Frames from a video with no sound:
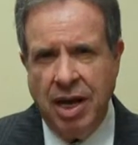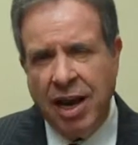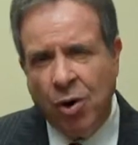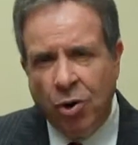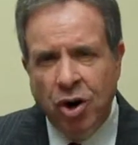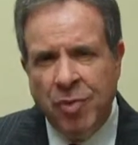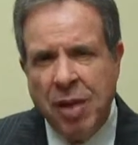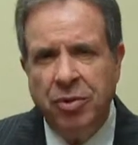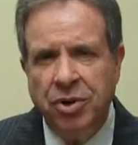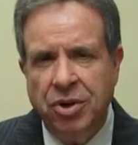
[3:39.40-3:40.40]
Now in order to be
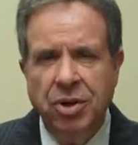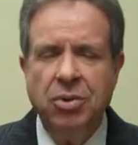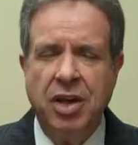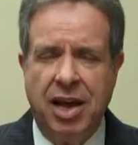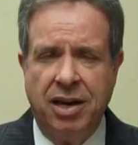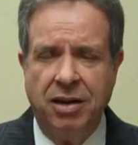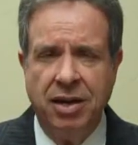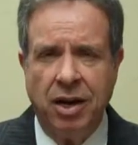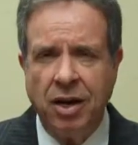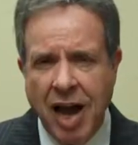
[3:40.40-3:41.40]
able to do that
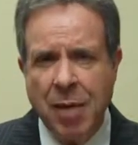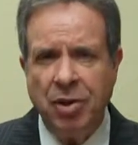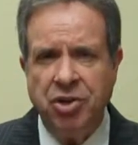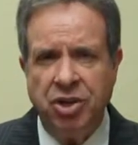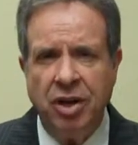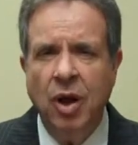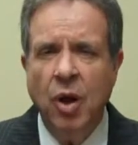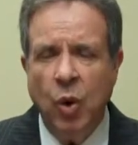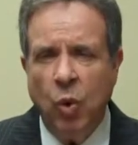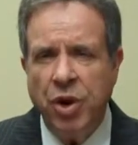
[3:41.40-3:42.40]
and accomplish it,
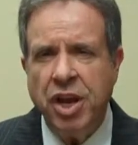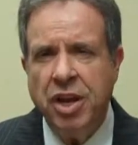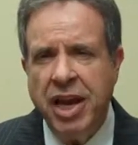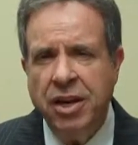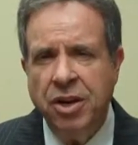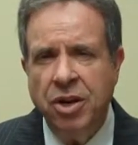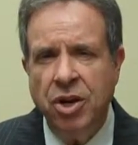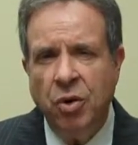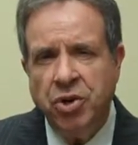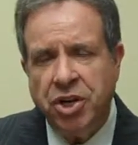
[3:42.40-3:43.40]
what you need to
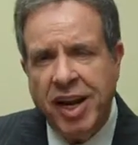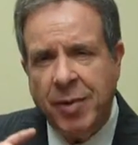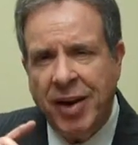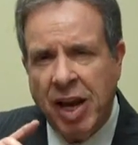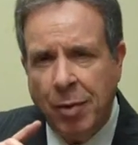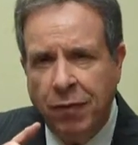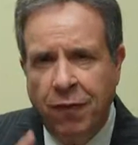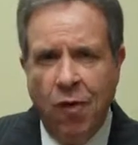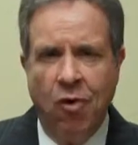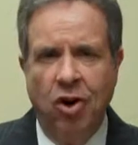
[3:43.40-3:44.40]
do is you need to become
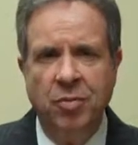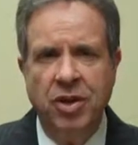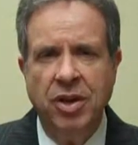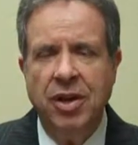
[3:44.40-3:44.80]
informed,